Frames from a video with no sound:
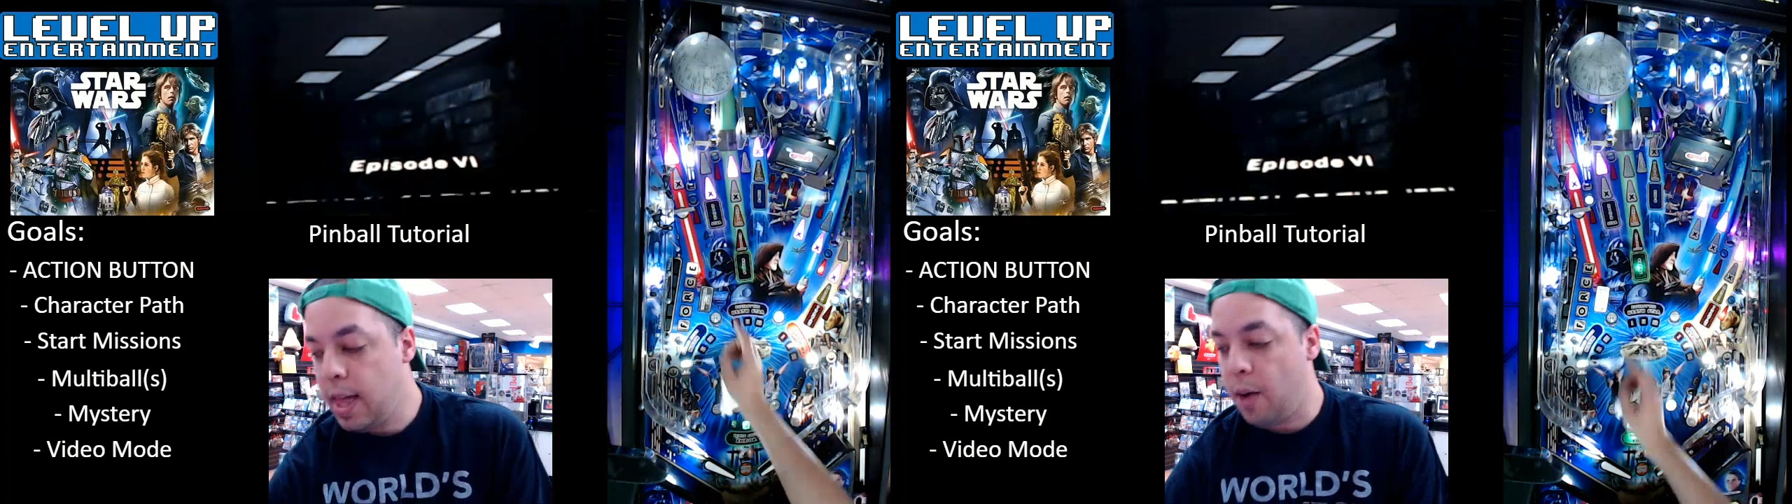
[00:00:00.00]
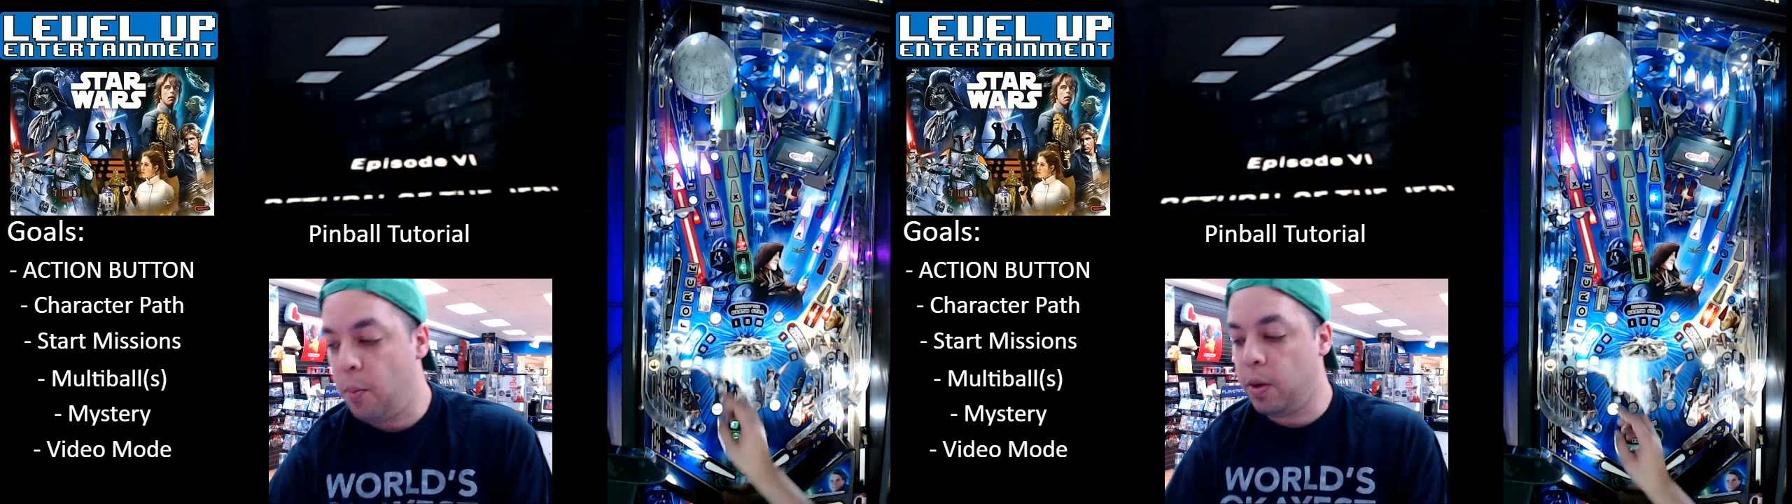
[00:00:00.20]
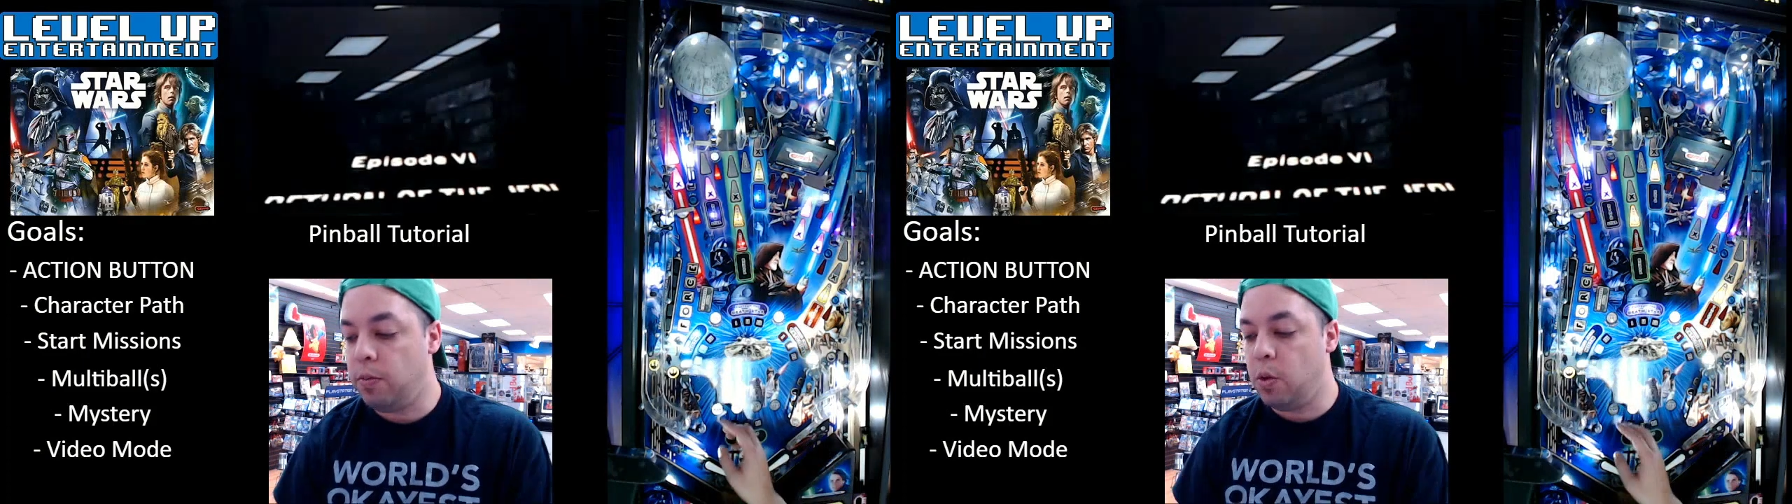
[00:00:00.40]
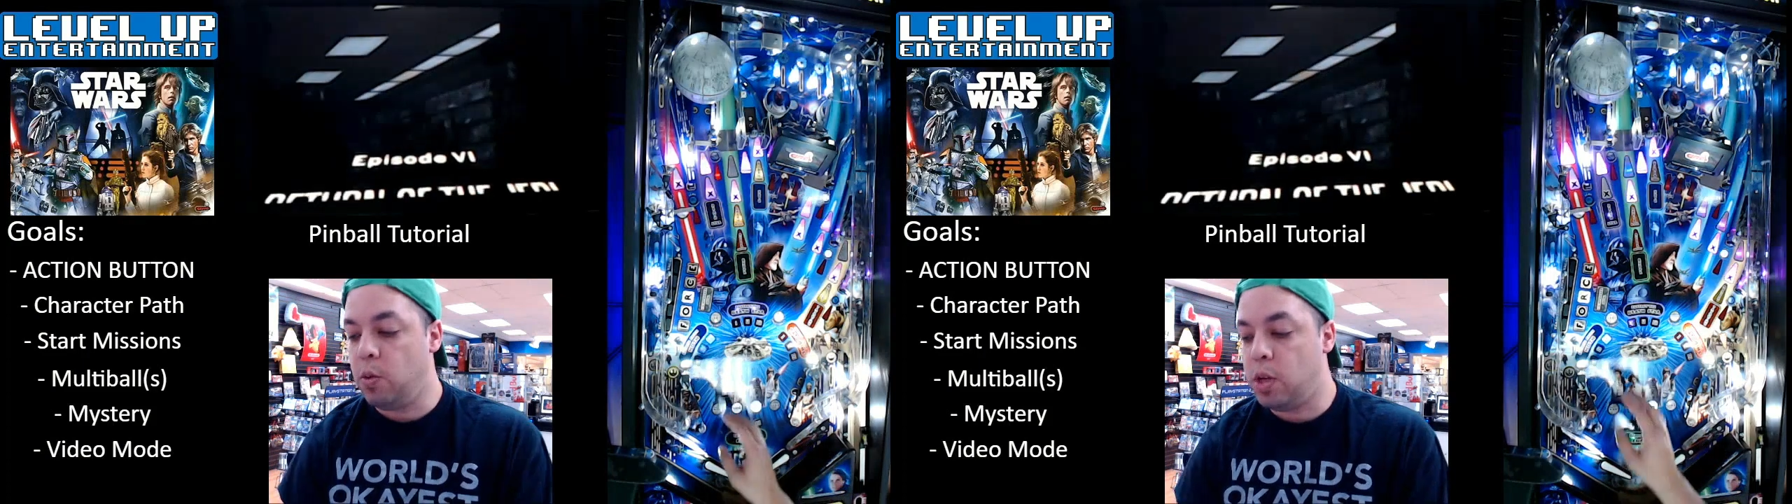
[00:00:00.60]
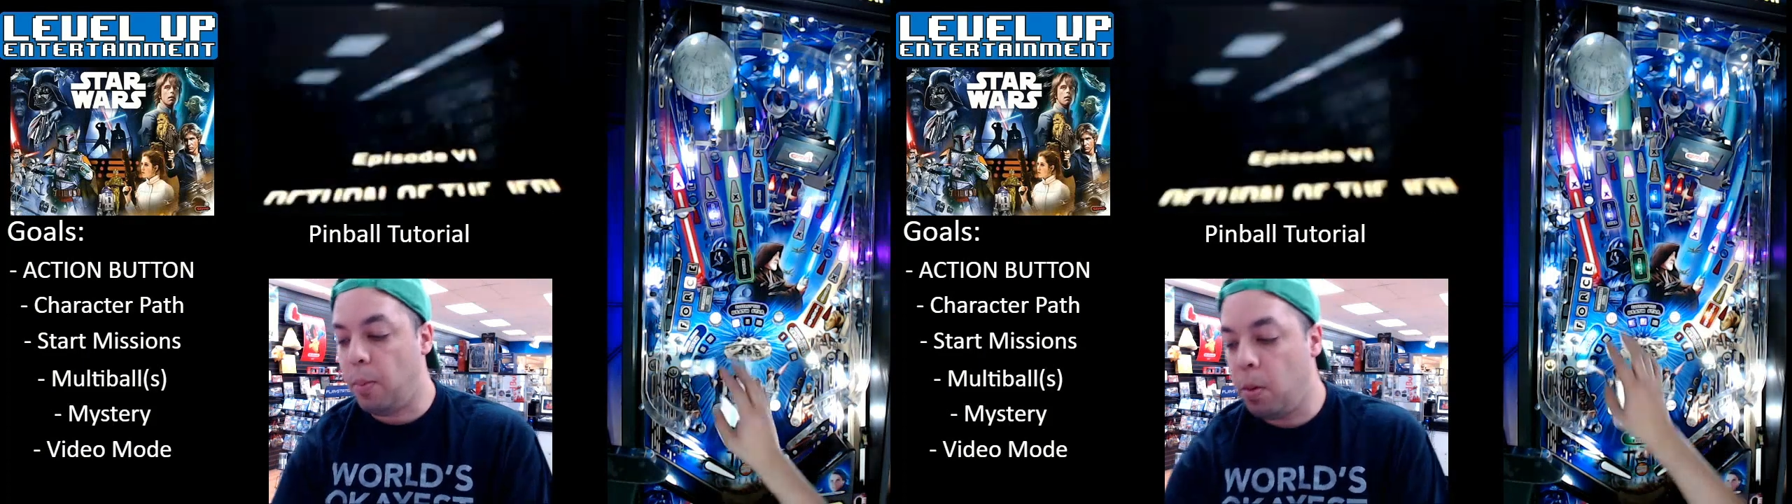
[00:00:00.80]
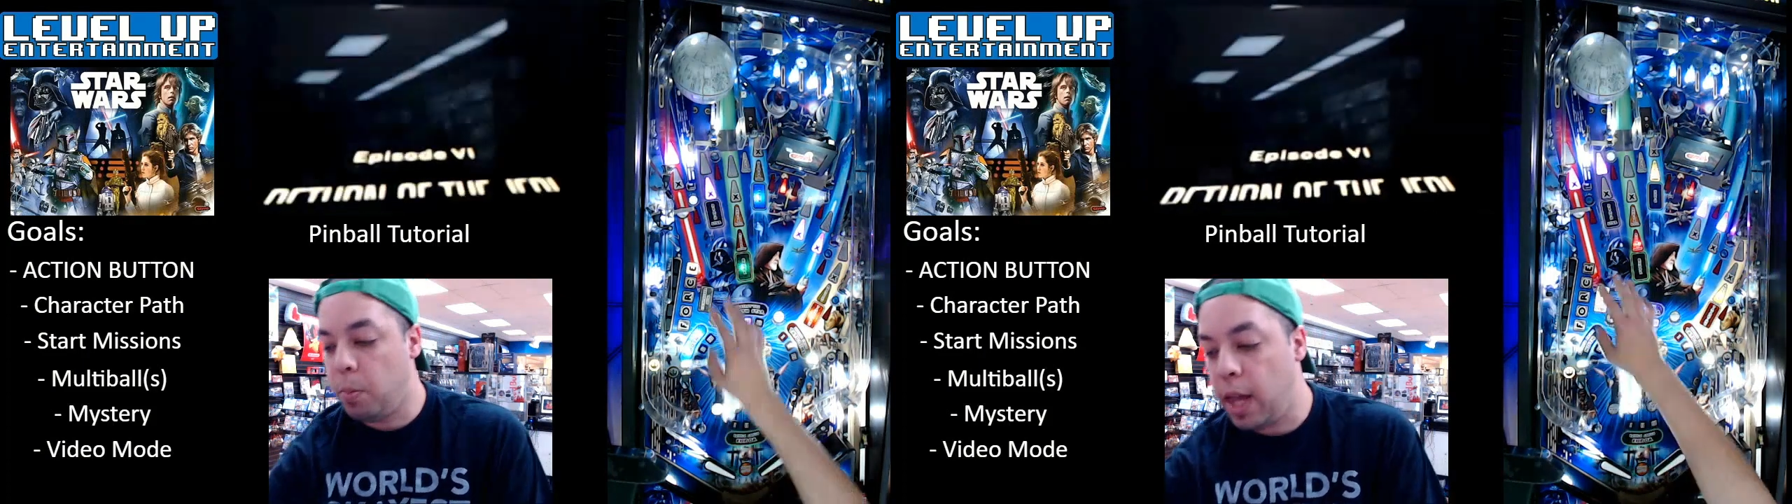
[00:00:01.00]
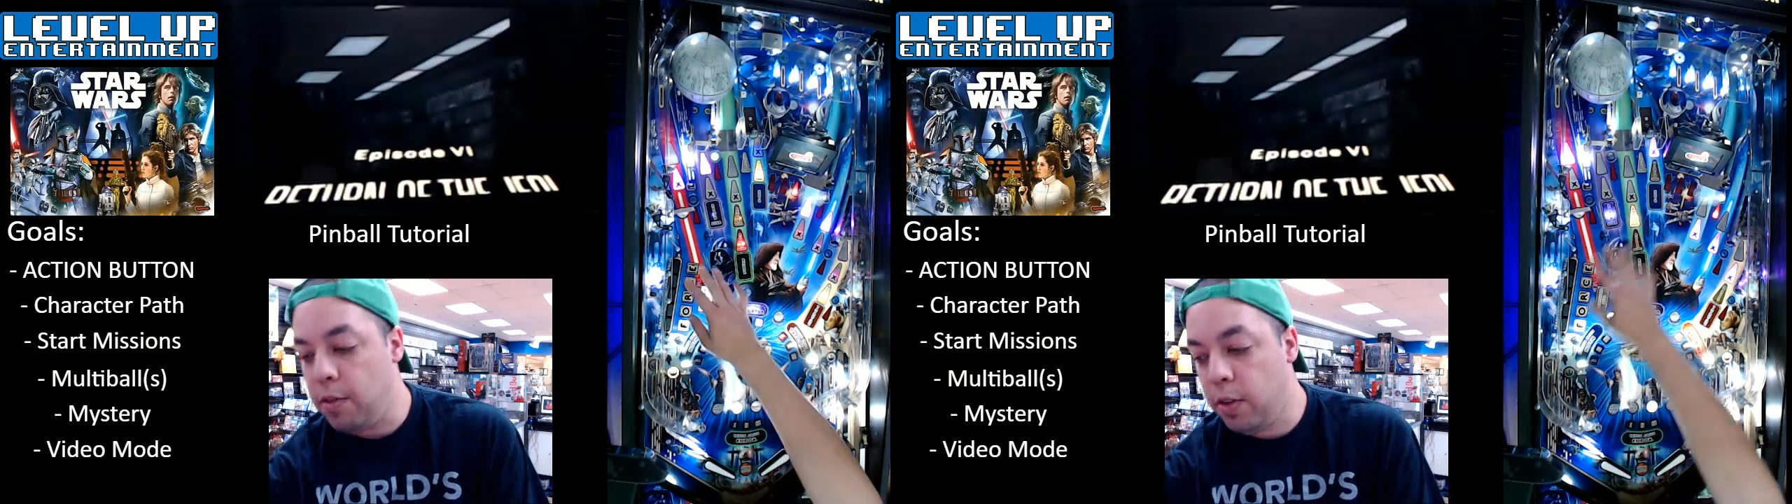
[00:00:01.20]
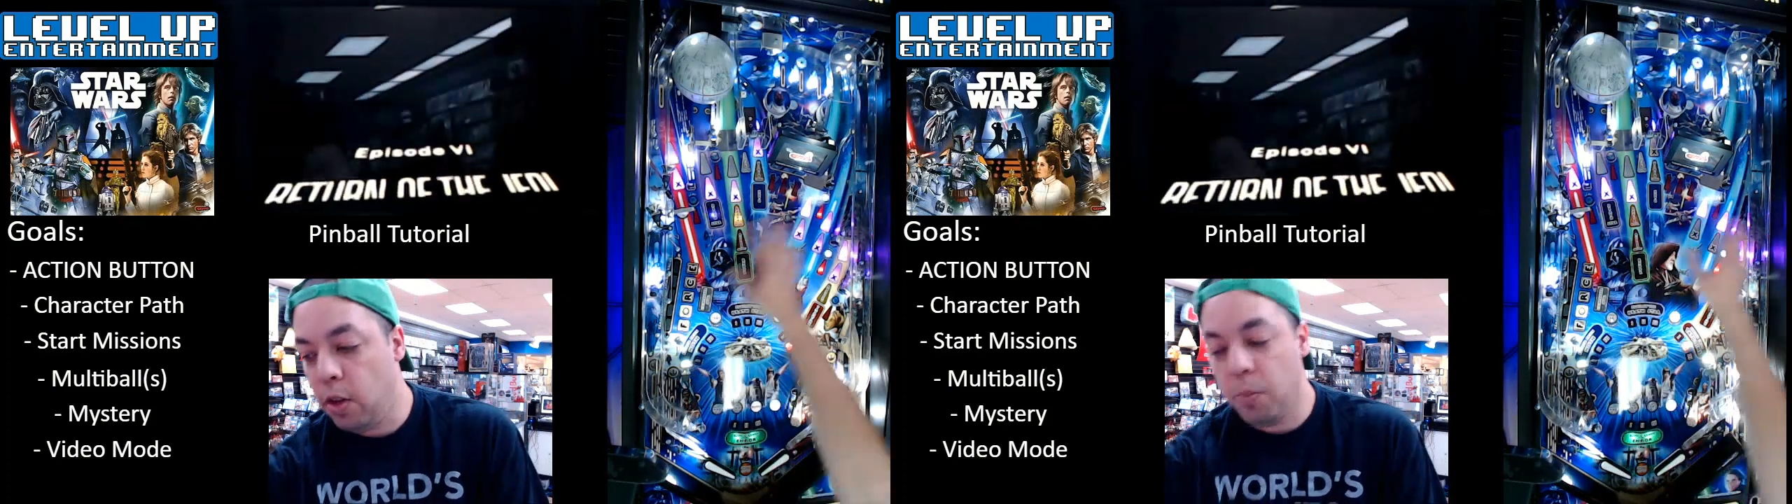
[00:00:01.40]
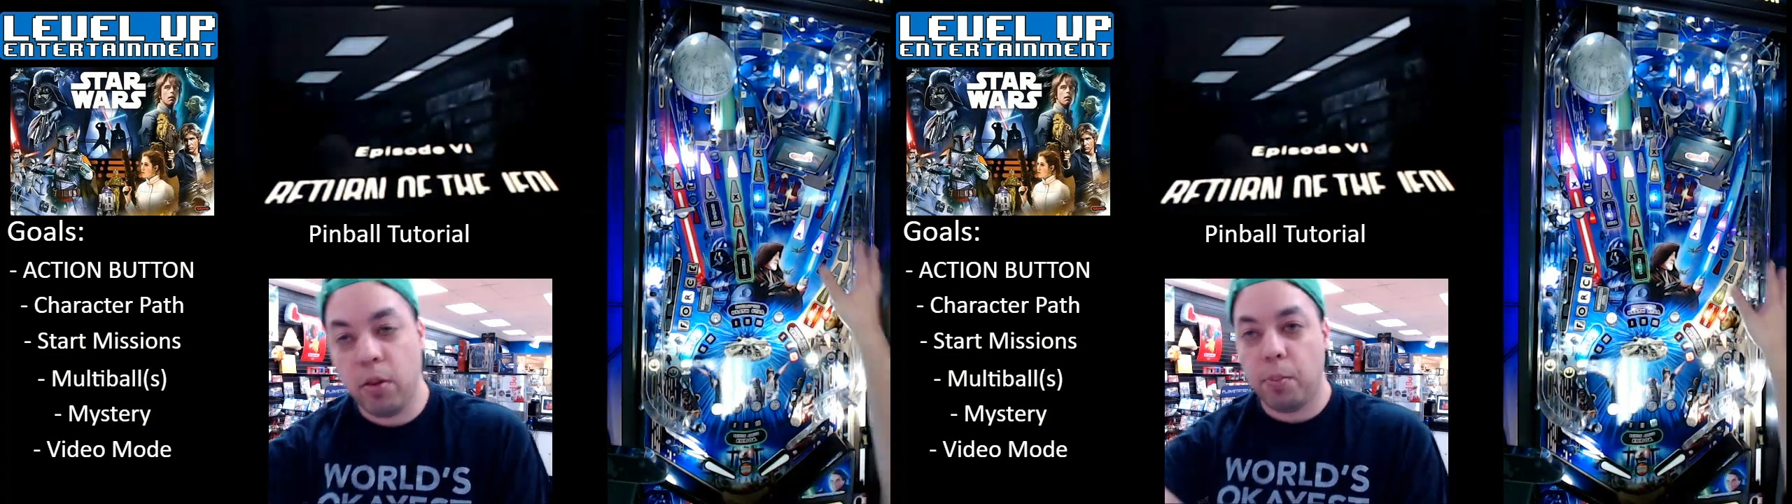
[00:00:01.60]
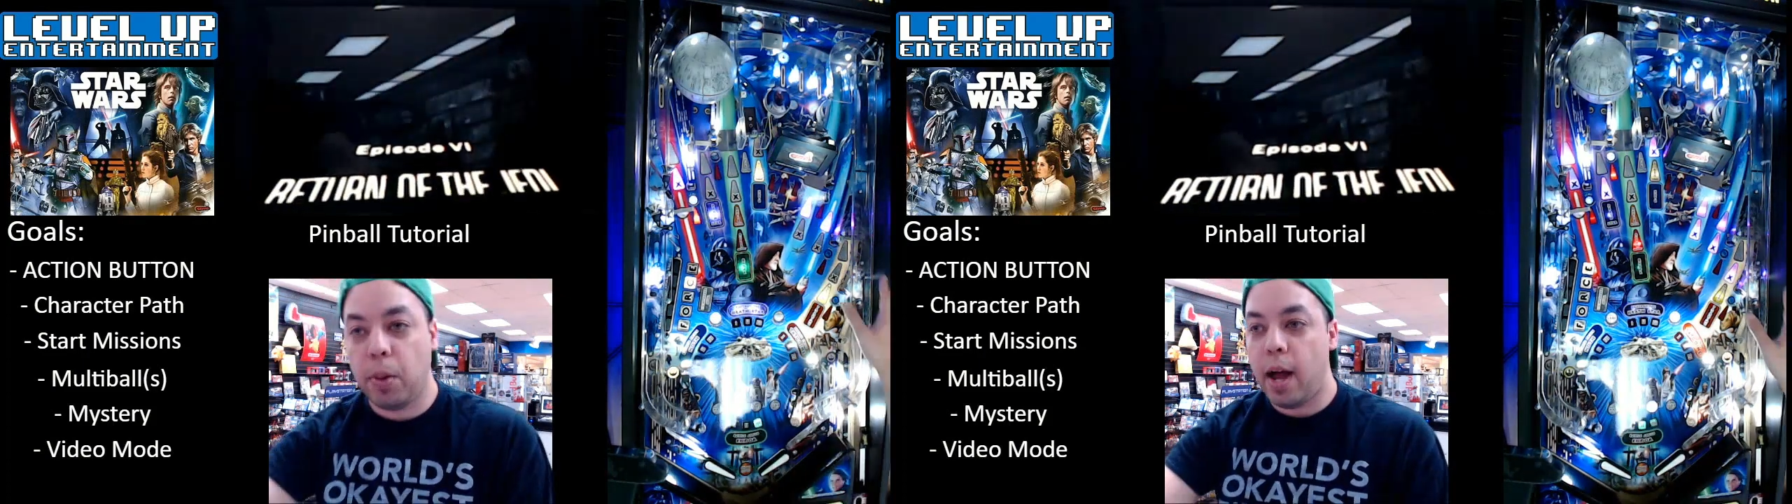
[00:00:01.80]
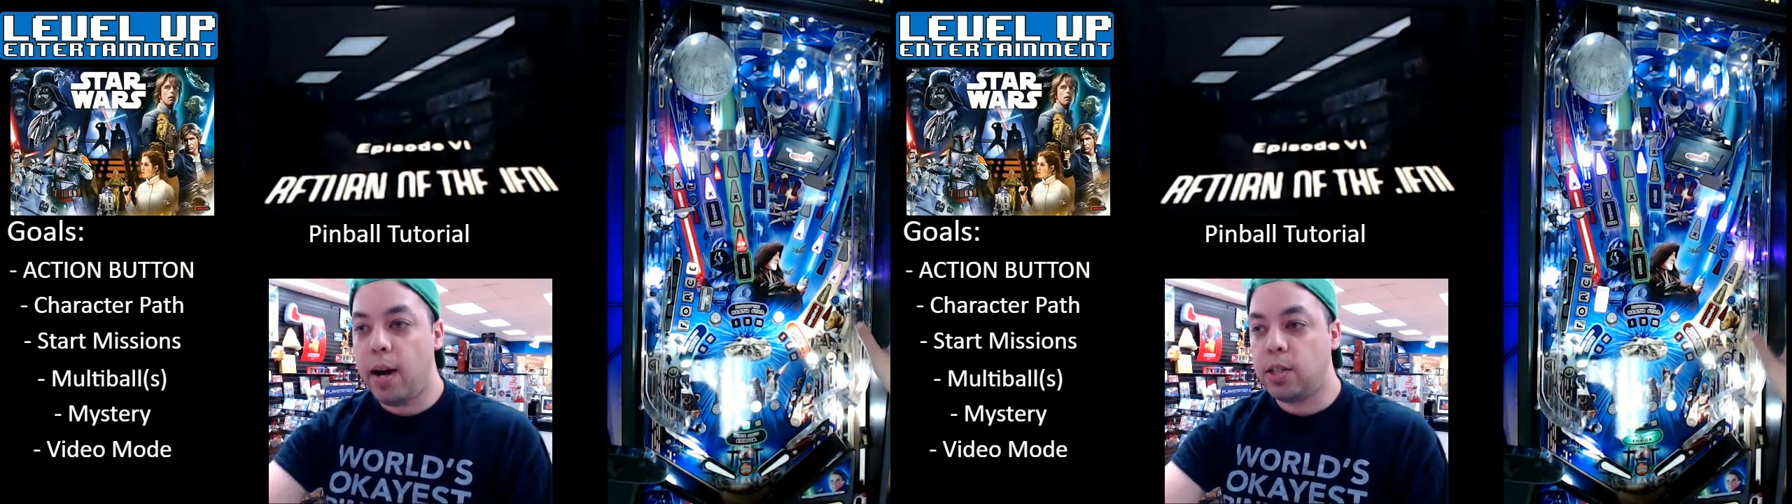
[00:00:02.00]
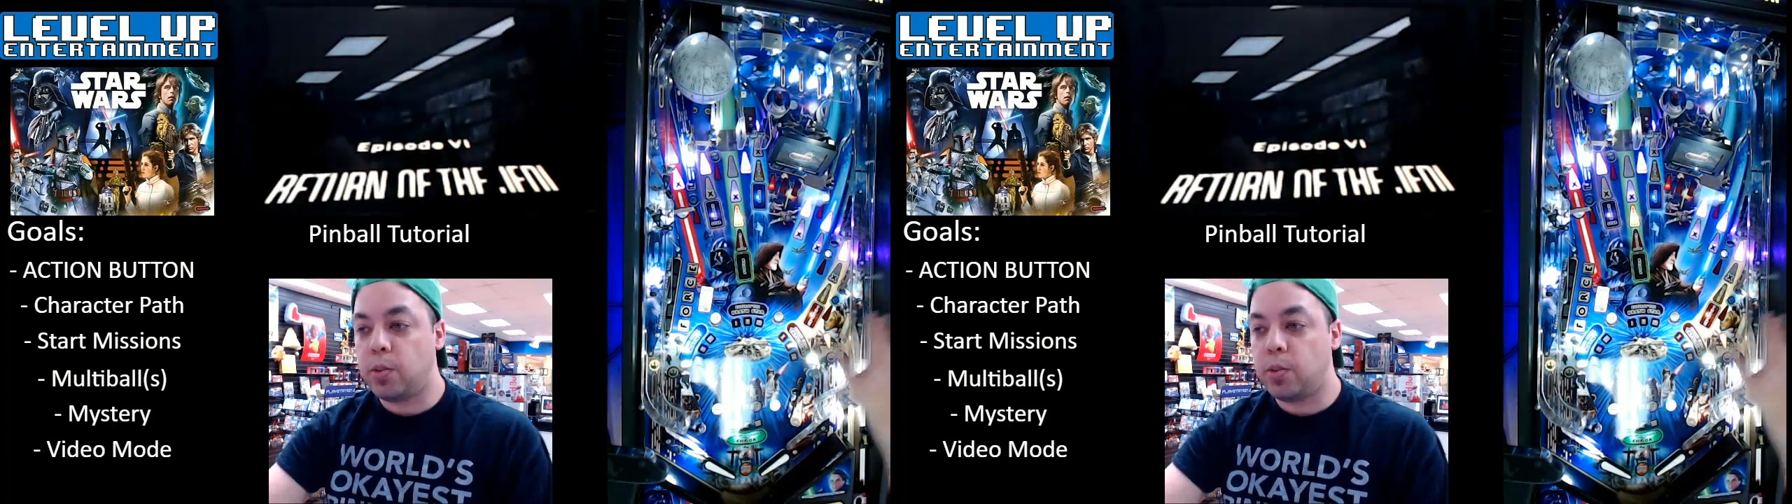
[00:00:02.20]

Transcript: that will give you double playfield multipliers,